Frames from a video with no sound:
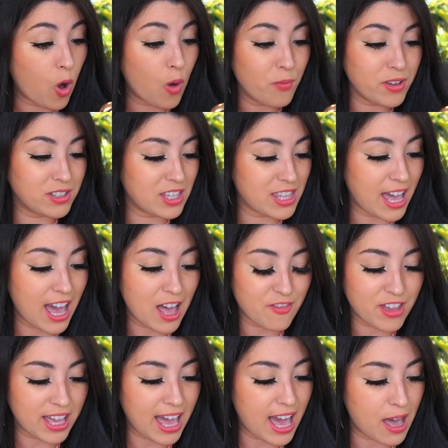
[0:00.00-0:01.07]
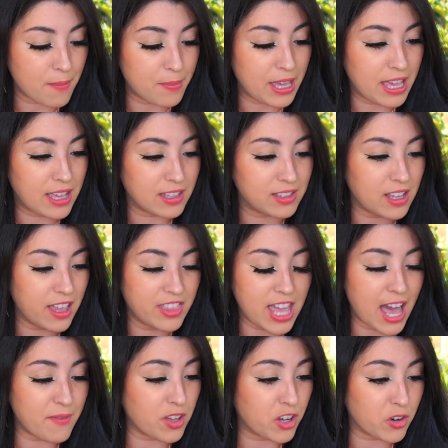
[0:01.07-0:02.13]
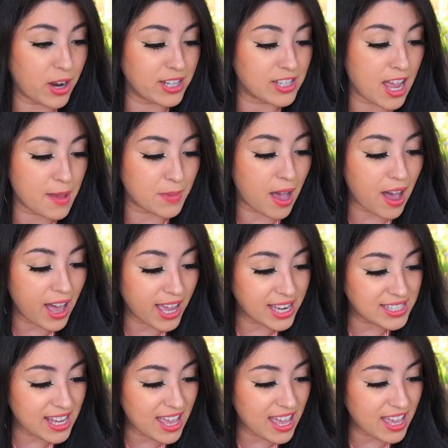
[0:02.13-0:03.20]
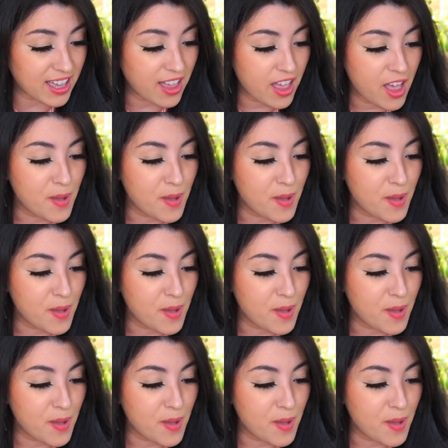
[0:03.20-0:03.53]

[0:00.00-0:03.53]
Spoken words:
obviously they're having a great time hiding.